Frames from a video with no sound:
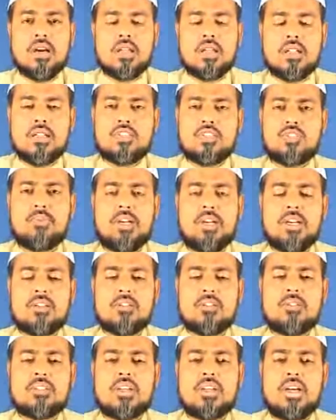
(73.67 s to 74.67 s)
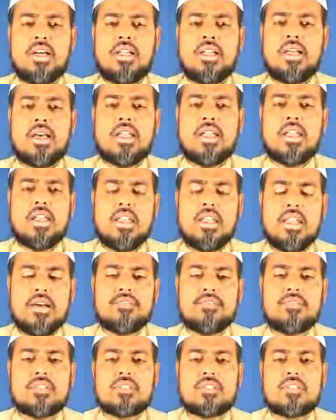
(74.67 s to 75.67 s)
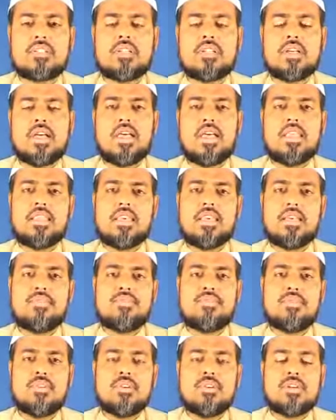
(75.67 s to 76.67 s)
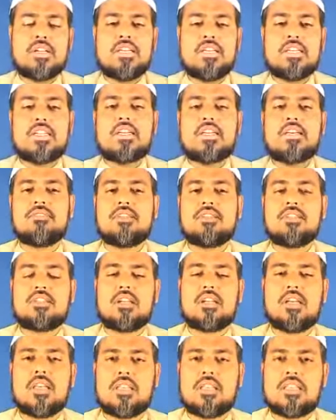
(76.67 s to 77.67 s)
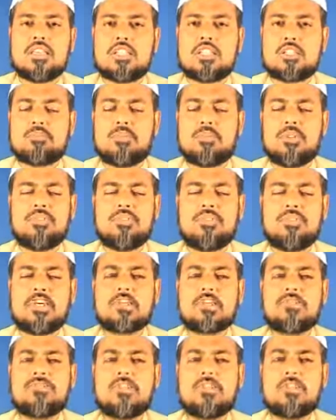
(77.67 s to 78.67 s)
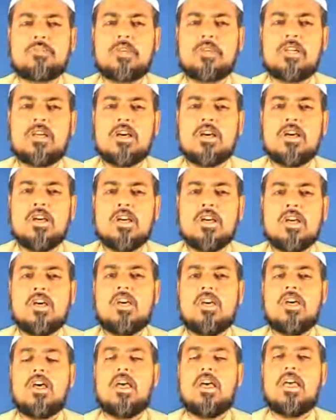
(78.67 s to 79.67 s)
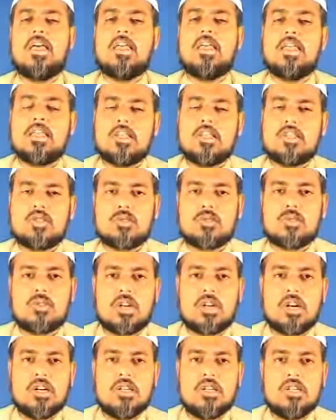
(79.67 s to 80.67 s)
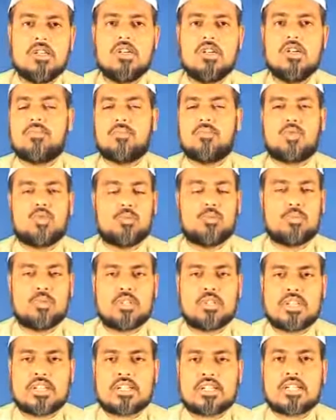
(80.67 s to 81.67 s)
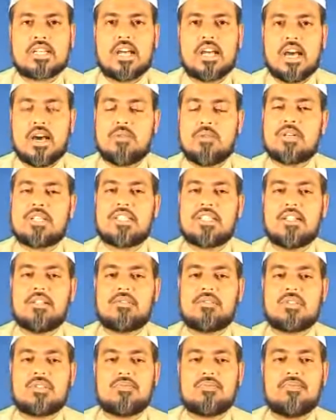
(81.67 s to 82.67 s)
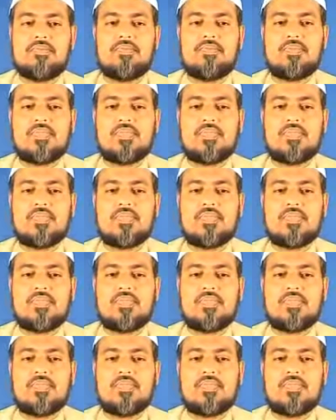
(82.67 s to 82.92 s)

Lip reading: Allah subhanahu wa ta'ala loves us, and therefore He gave us this perfect formula in this surah to protect ourselves